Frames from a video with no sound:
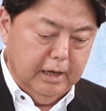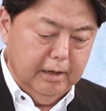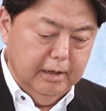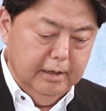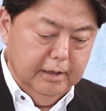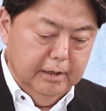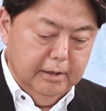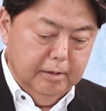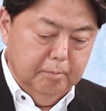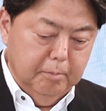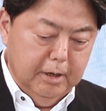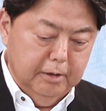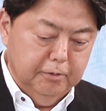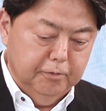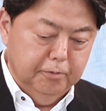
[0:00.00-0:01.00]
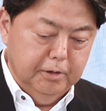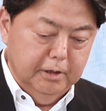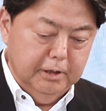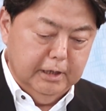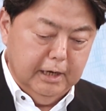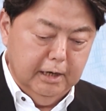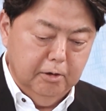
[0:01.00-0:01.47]
Now,
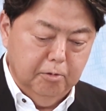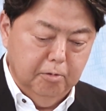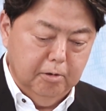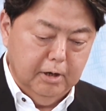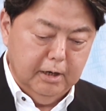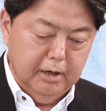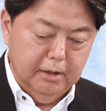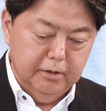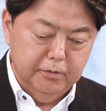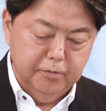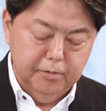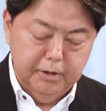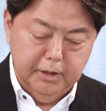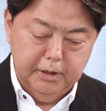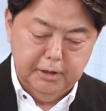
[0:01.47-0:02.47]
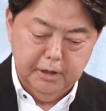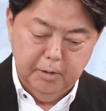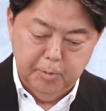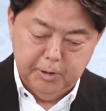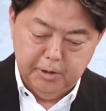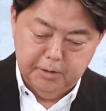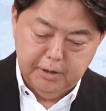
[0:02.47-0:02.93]
attendees
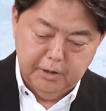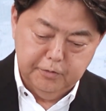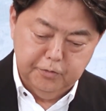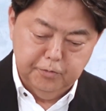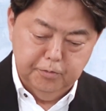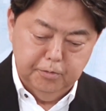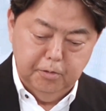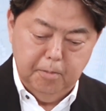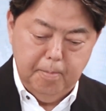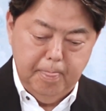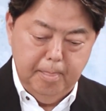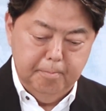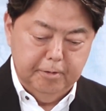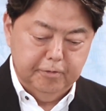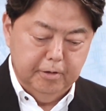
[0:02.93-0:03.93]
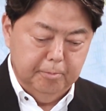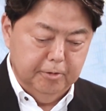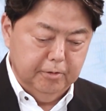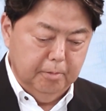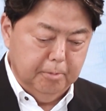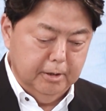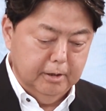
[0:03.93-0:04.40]
from
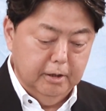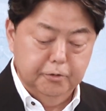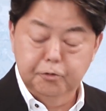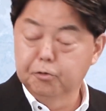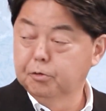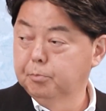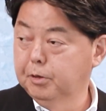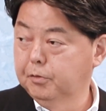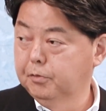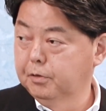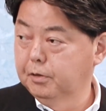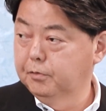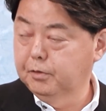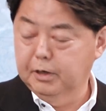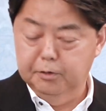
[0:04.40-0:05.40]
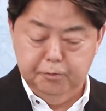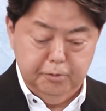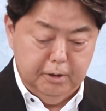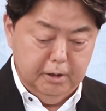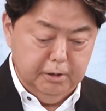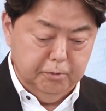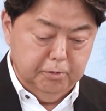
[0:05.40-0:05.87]
various countries, we
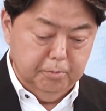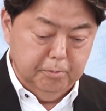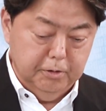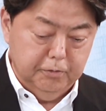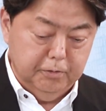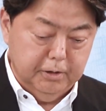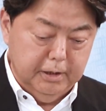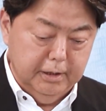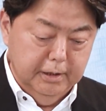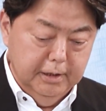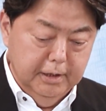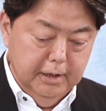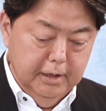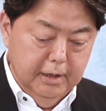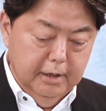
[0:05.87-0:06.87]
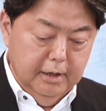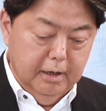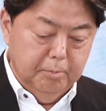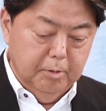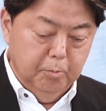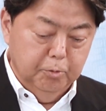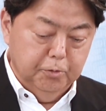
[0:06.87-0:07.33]
have received many
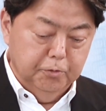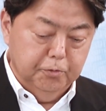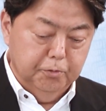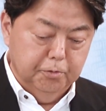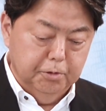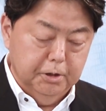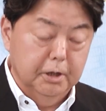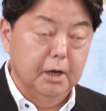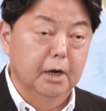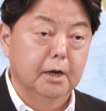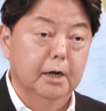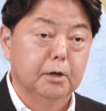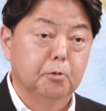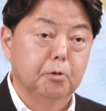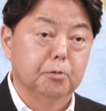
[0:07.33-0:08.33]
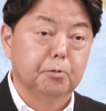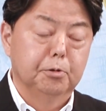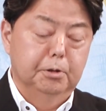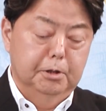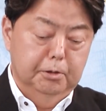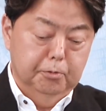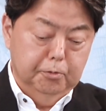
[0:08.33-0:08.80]
messages of condolence
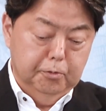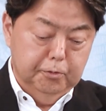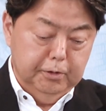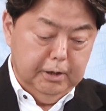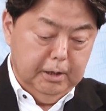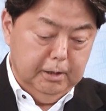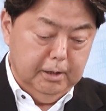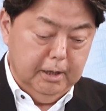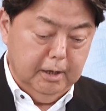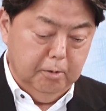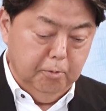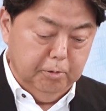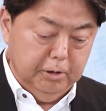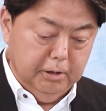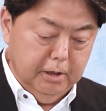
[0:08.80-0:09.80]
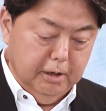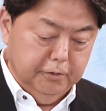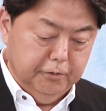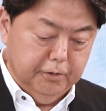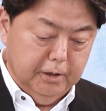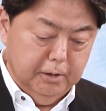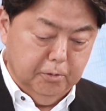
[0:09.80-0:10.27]
from various countries.
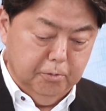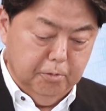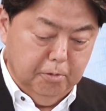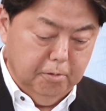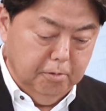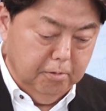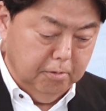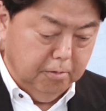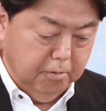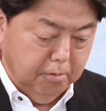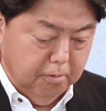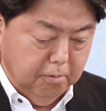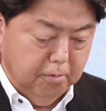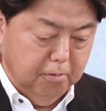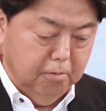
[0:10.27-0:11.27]
We realize